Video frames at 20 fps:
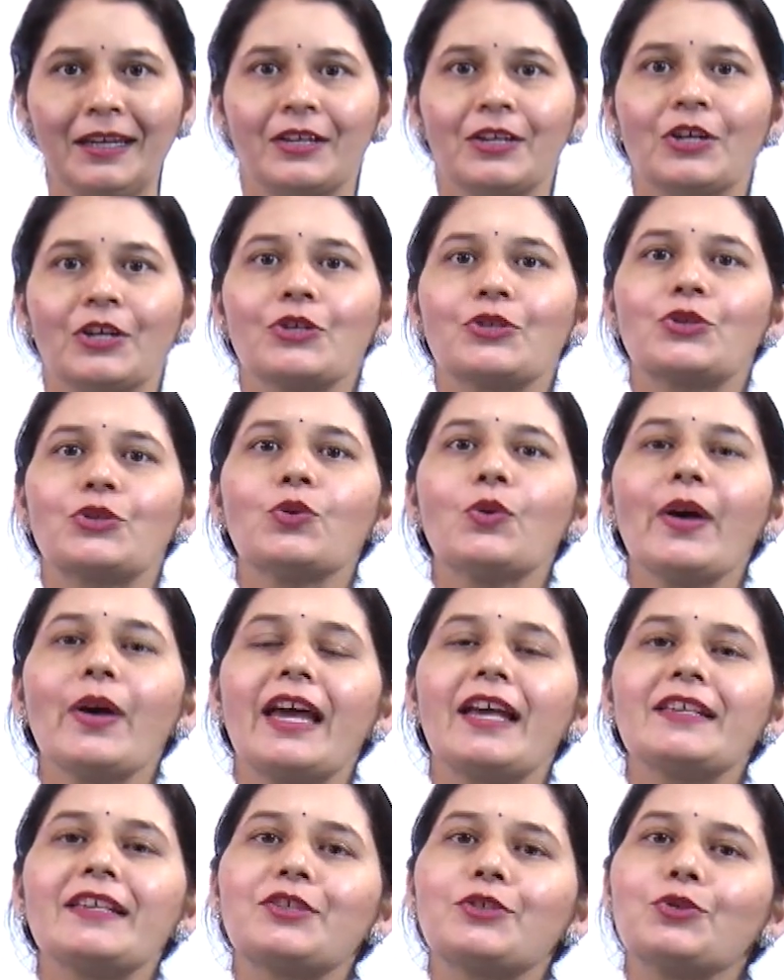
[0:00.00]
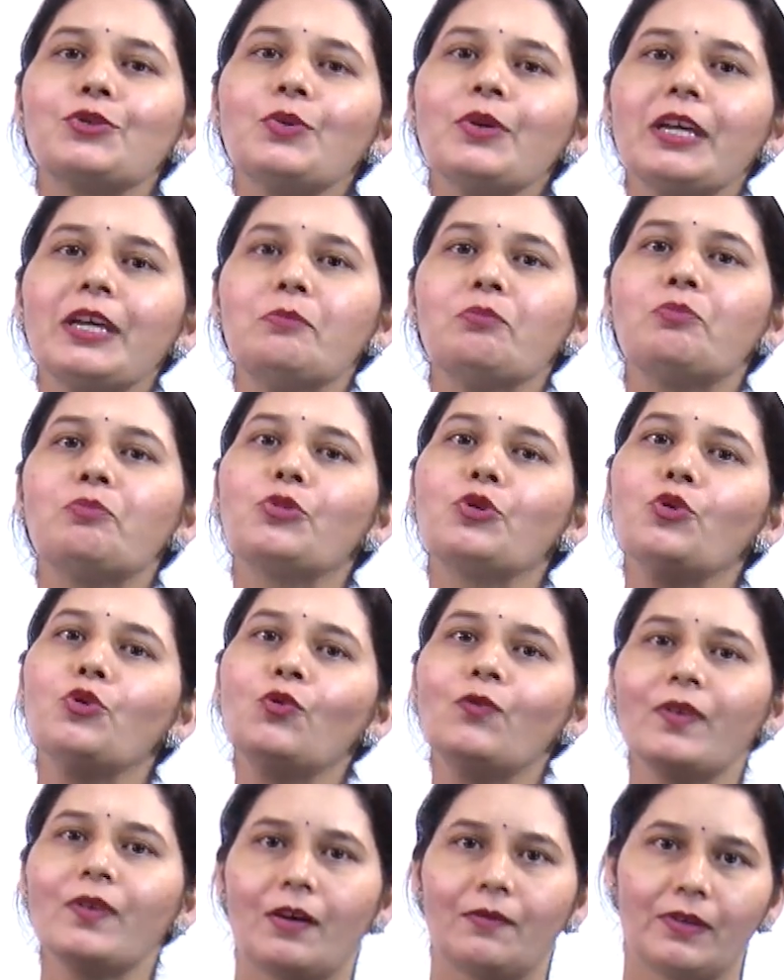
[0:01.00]
so as to improve
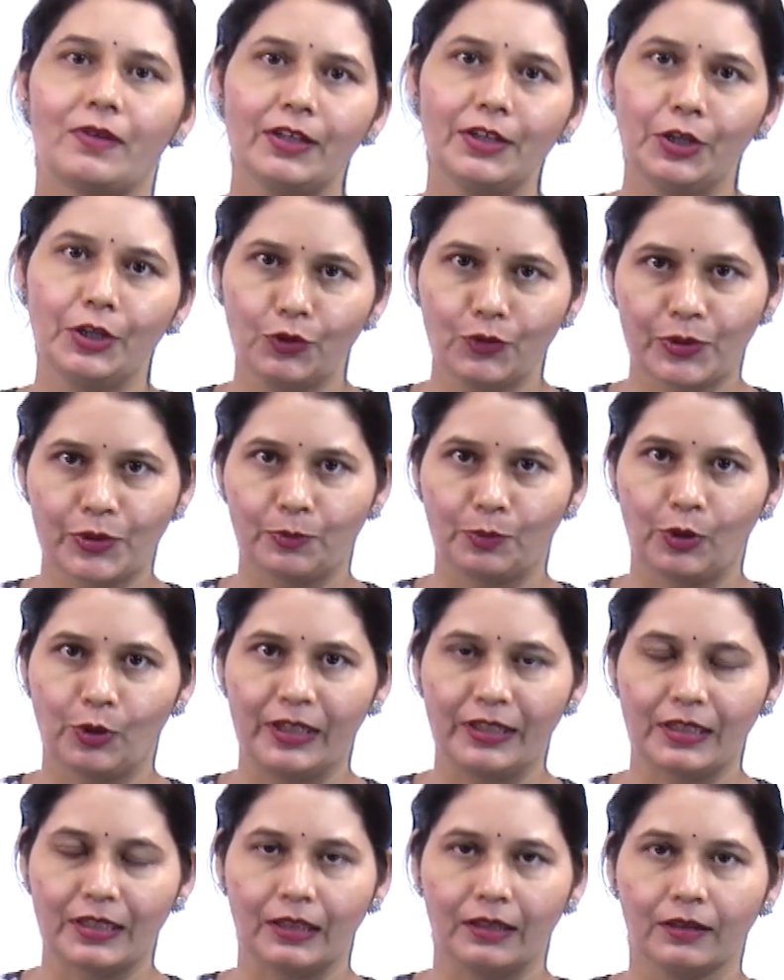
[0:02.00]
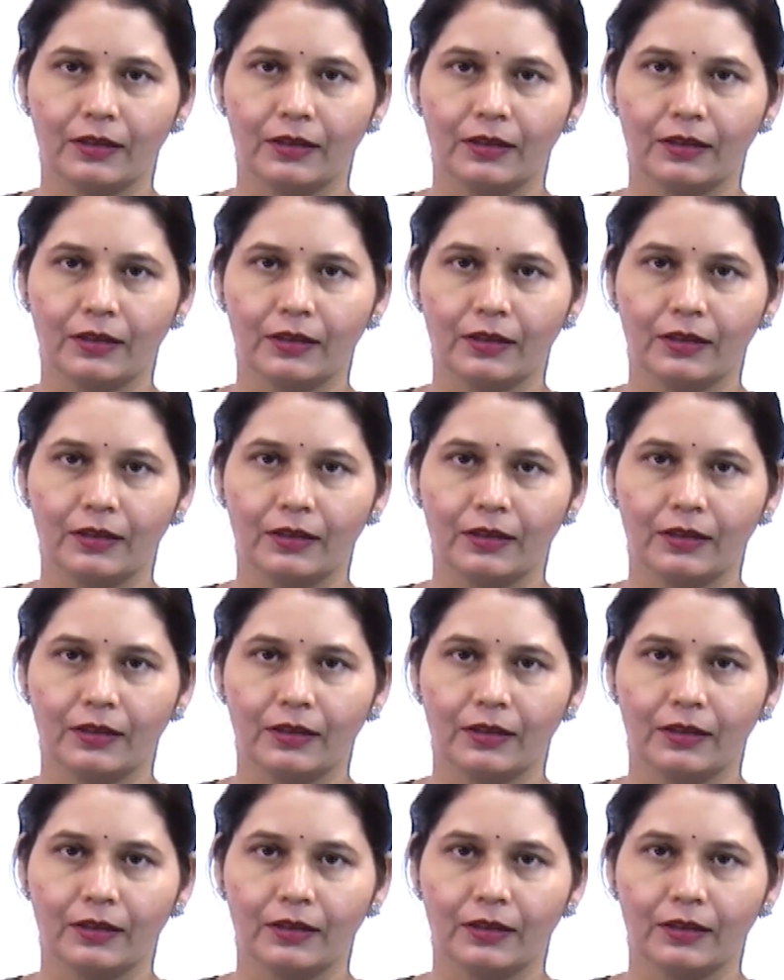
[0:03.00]
our news bulletin.